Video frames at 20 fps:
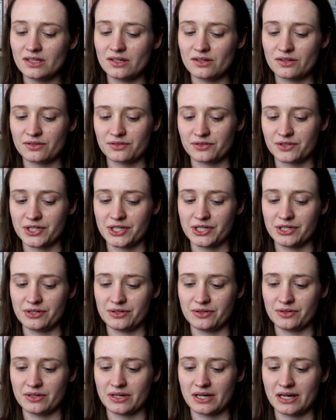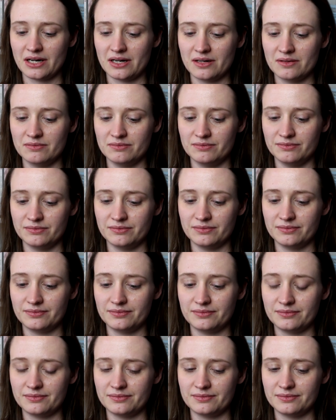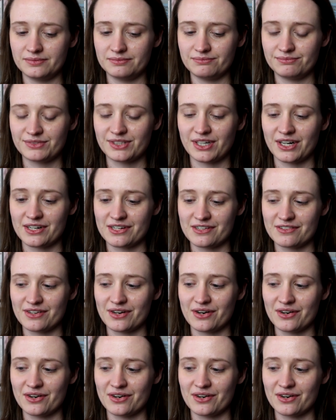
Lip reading: through kind of the